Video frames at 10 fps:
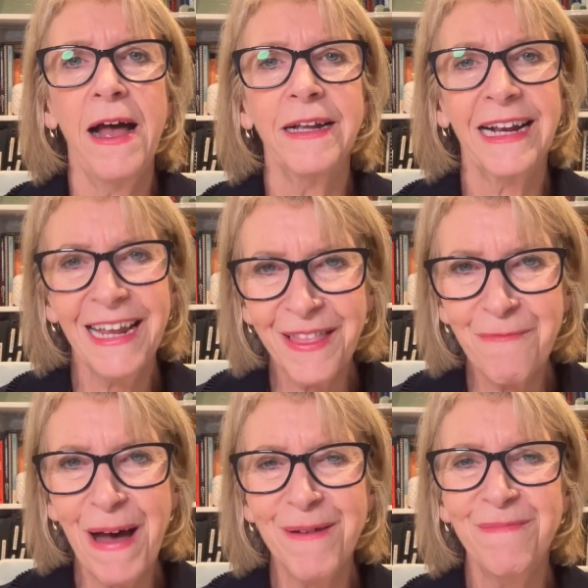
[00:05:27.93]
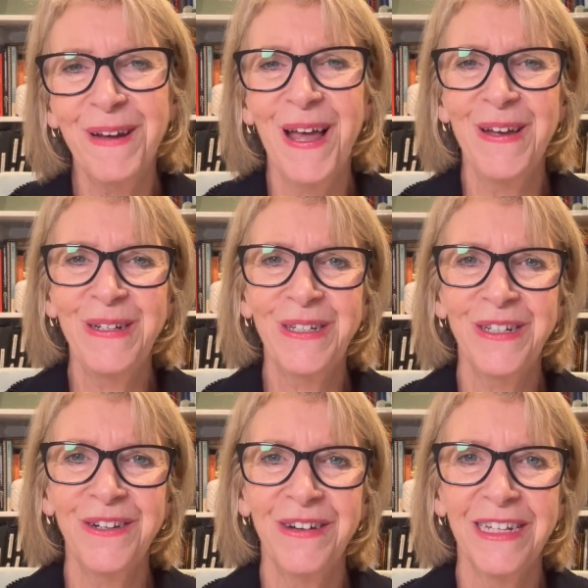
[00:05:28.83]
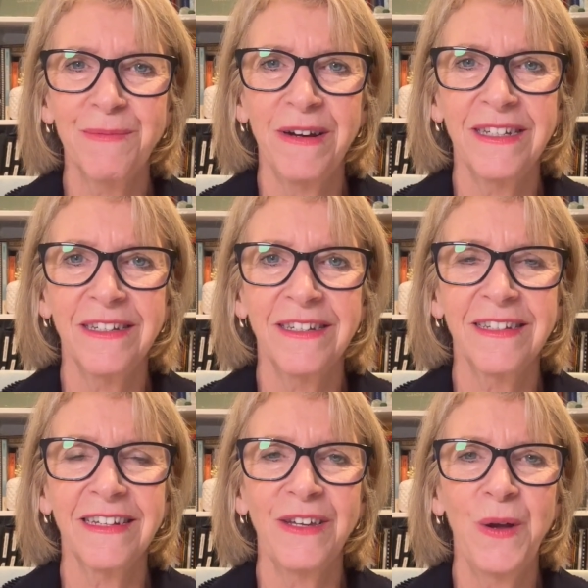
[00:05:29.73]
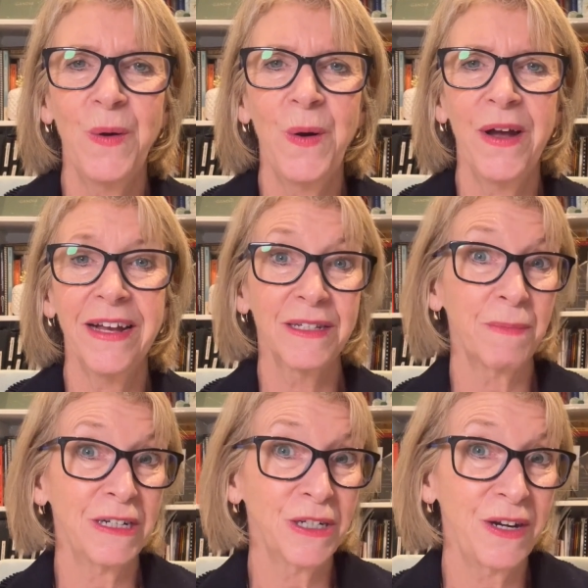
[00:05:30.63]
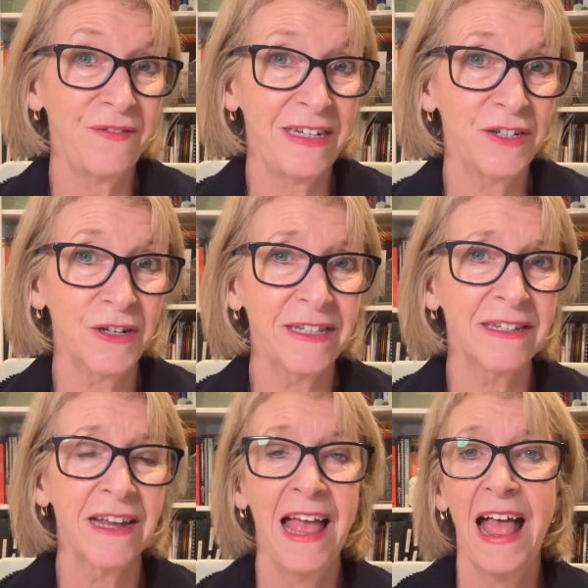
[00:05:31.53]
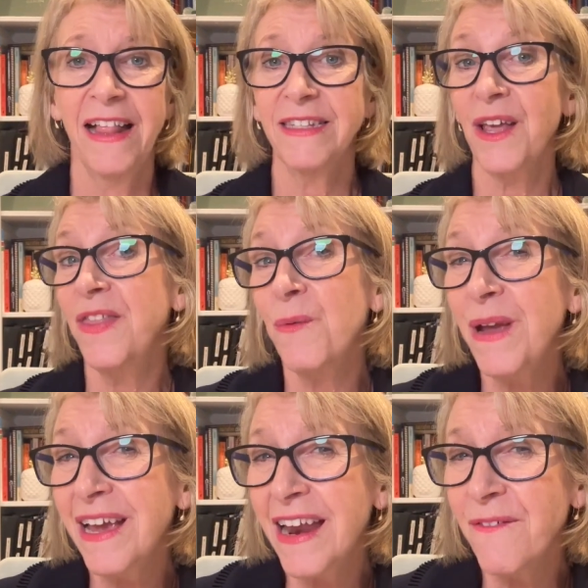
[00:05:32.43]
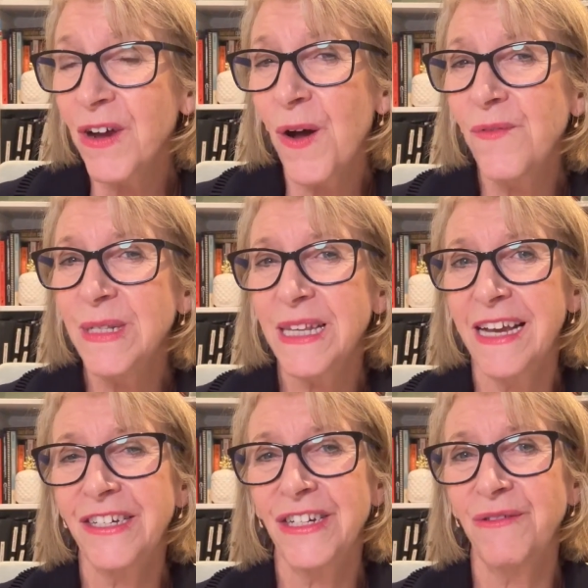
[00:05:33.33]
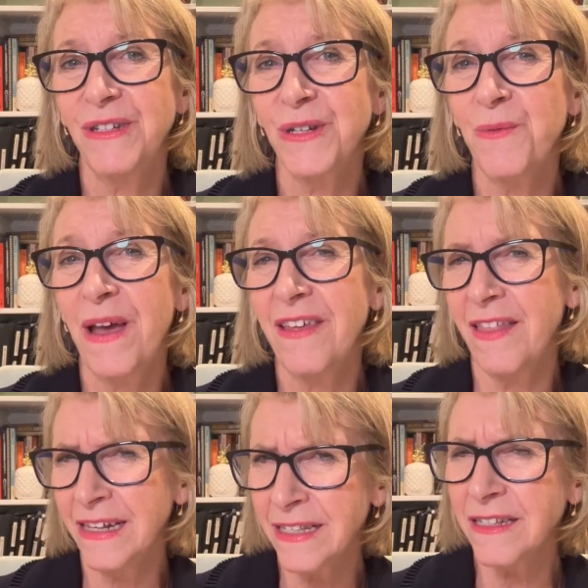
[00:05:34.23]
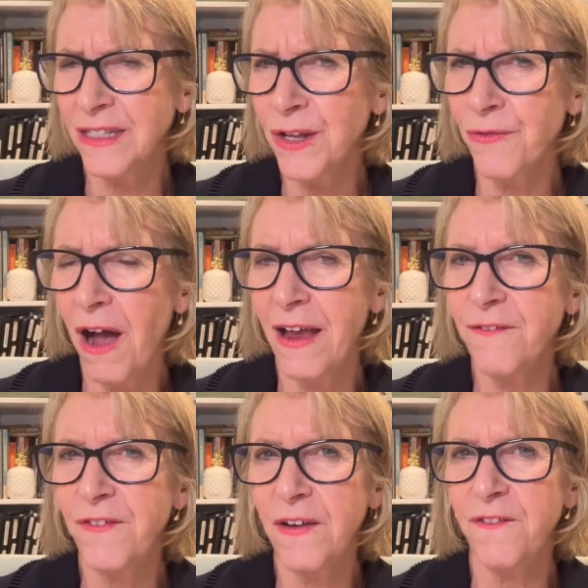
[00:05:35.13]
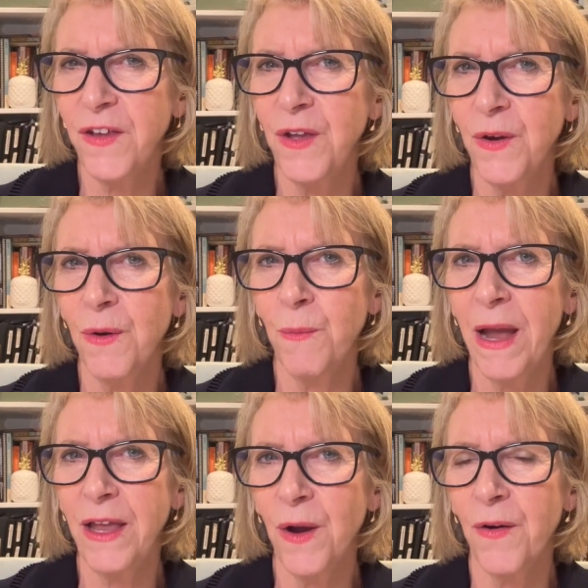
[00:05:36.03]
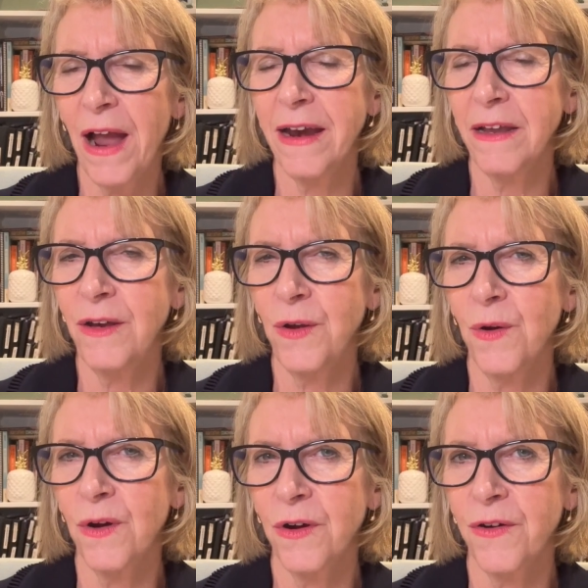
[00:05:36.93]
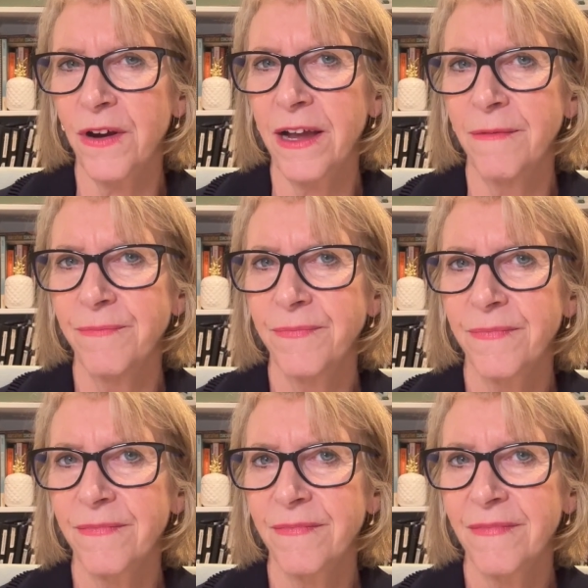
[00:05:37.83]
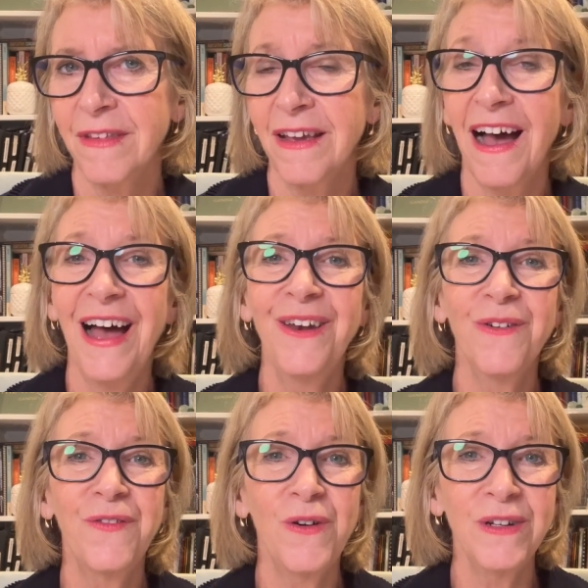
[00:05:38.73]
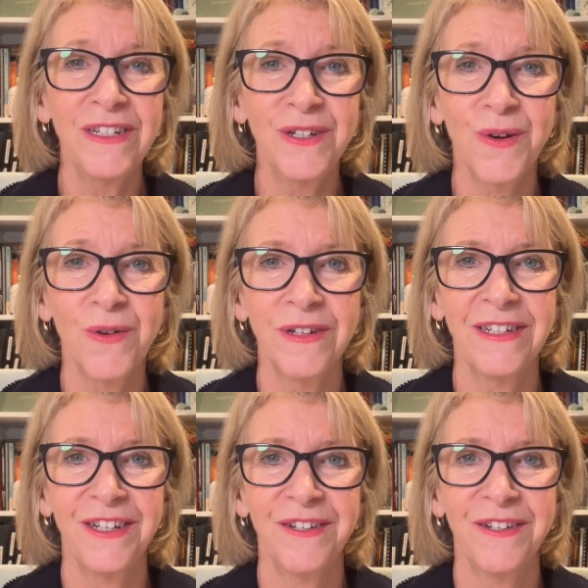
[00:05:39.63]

Click the button below to express your expression of interest, so that we can have a conversation to whether this is the right fit for you and where you're at in your career. I look forward to talking to you.